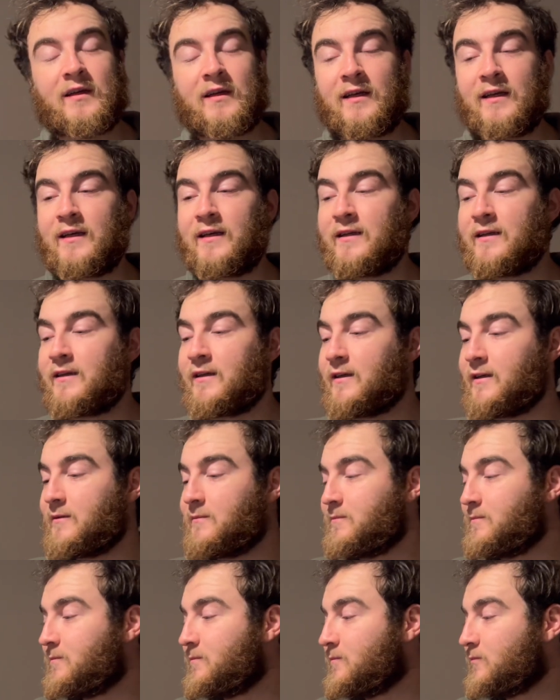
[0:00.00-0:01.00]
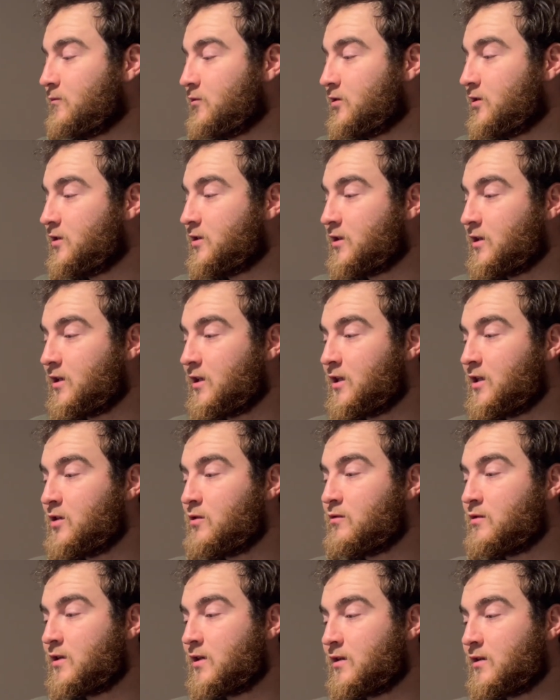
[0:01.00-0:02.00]
and we're just going to
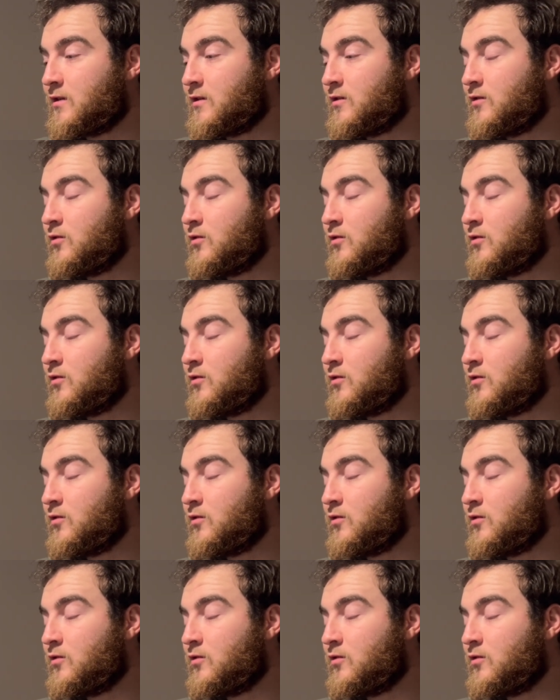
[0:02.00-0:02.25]
use it